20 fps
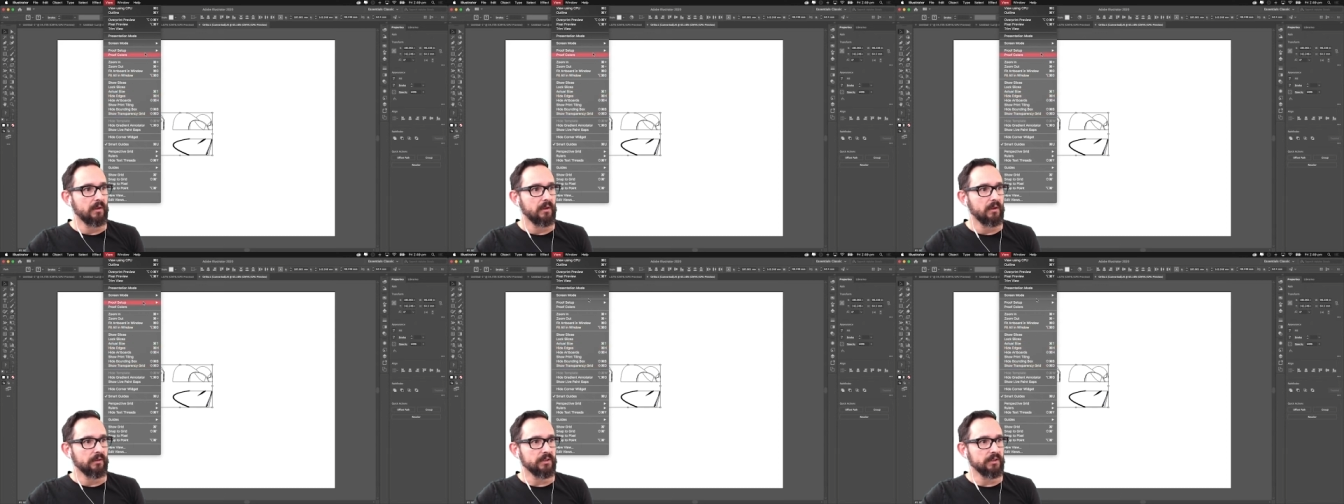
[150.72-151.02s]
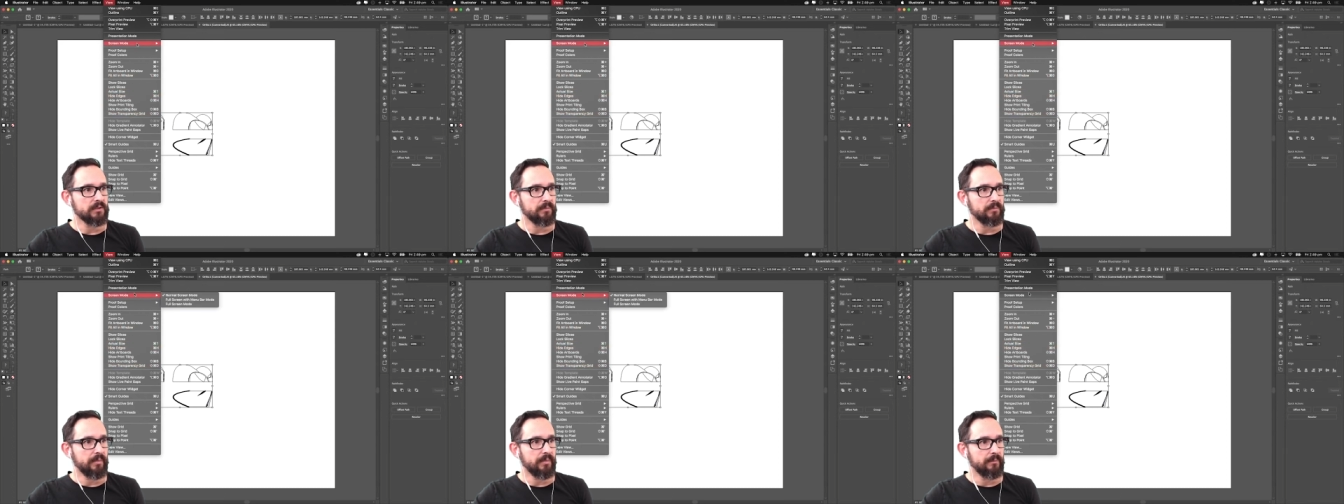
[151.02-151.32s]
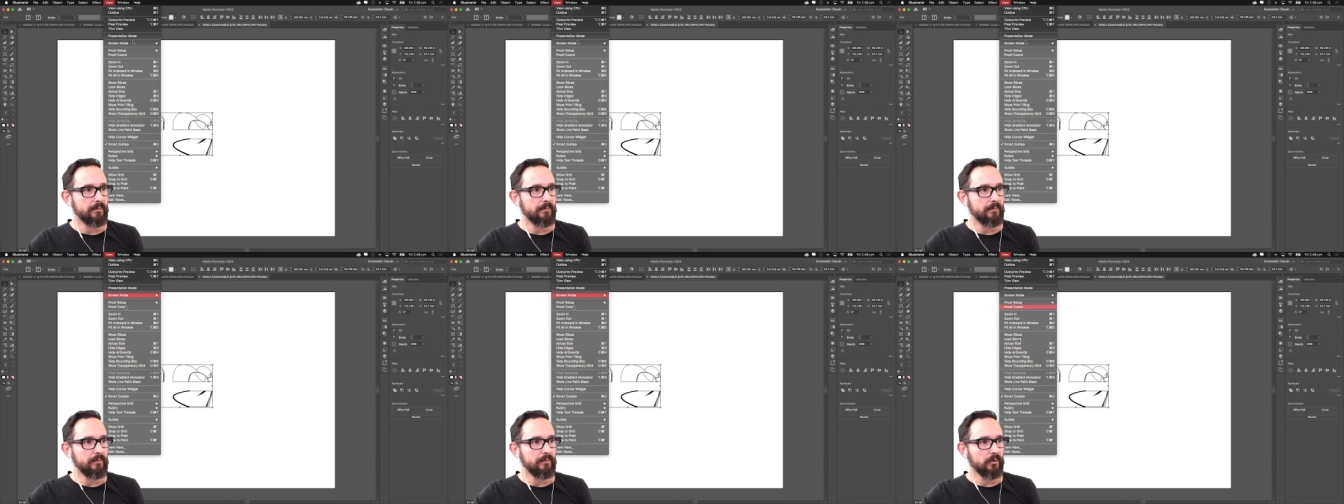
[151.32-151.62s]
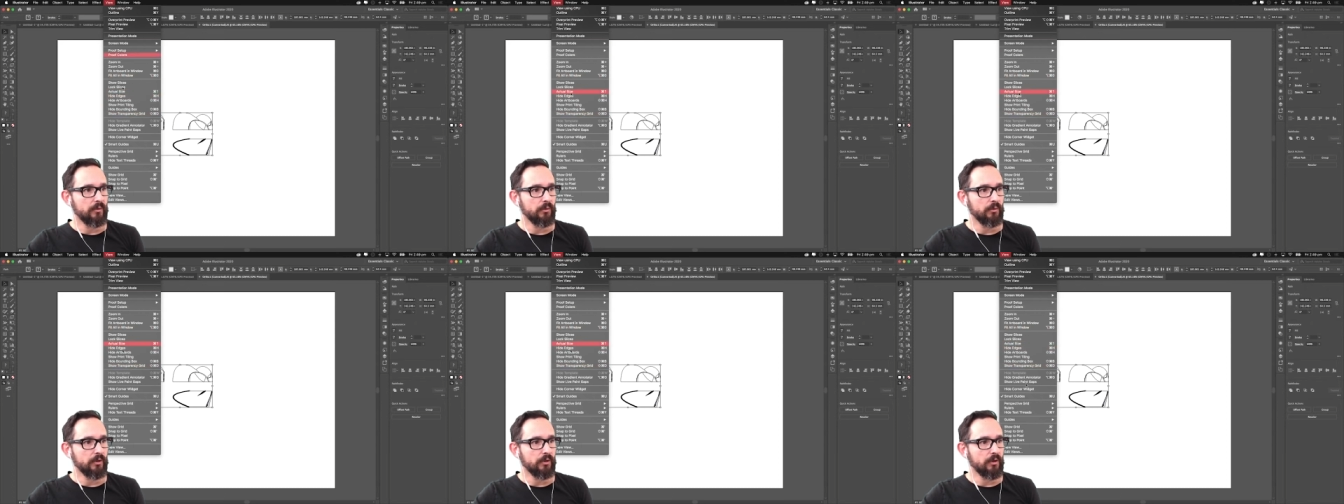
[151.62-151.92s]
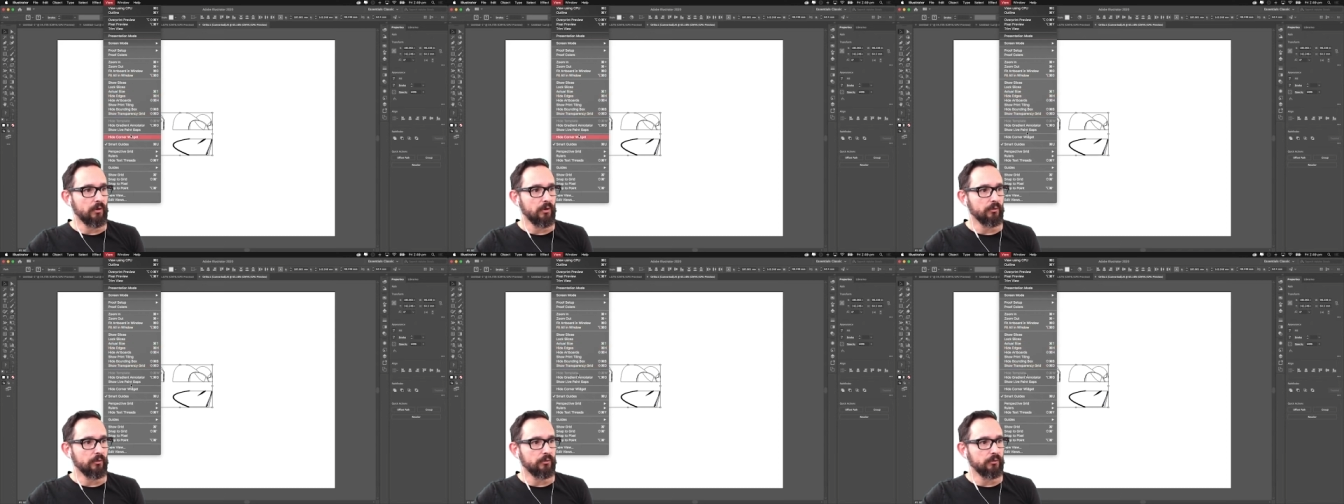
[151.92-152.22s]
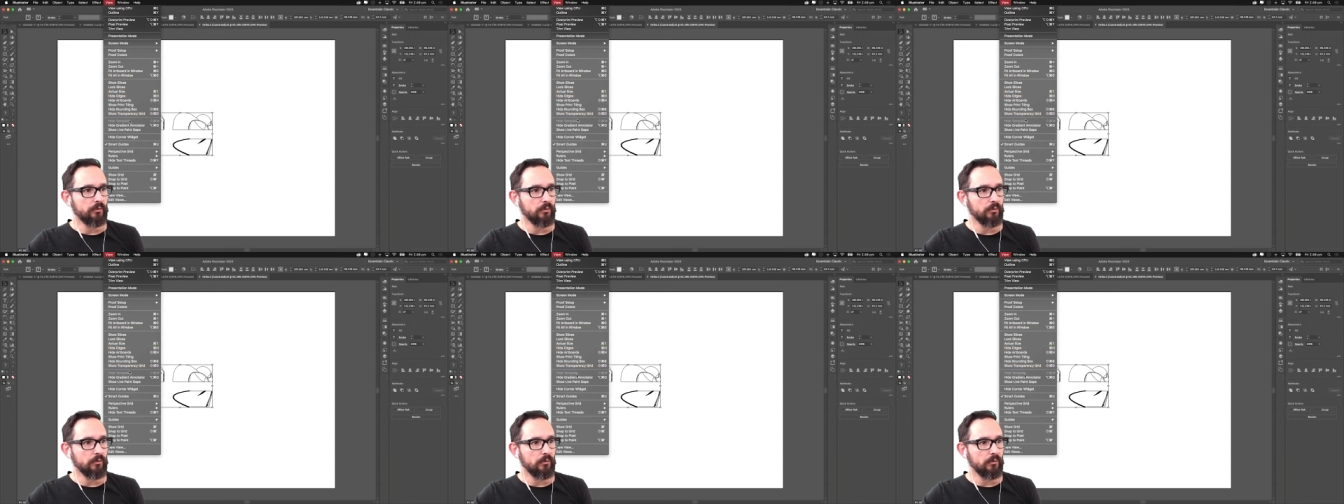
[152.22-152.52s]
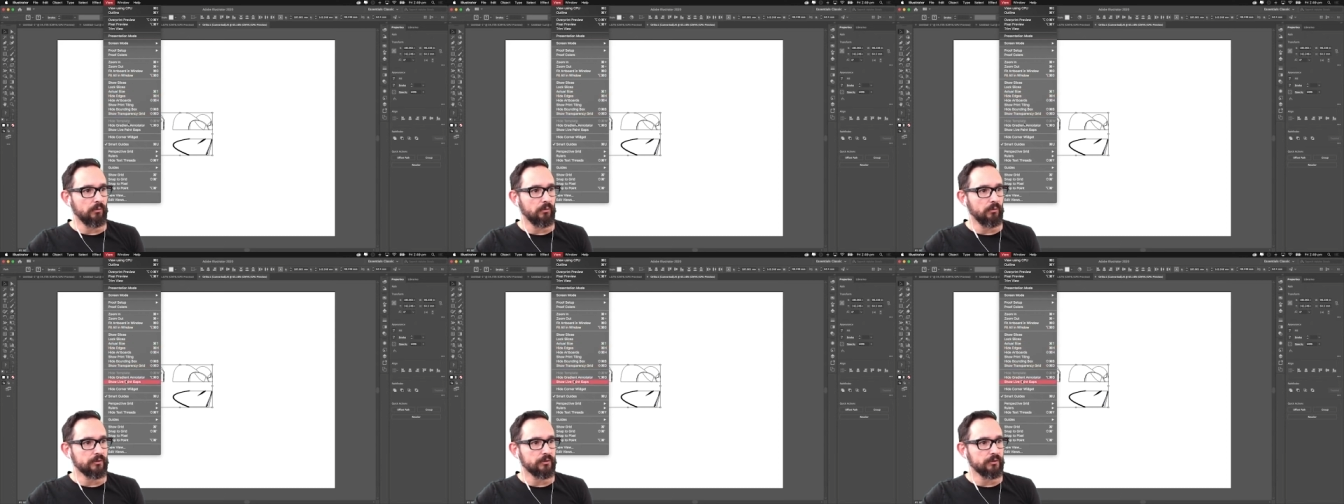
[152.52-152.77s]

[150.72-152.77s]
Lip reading: this will go to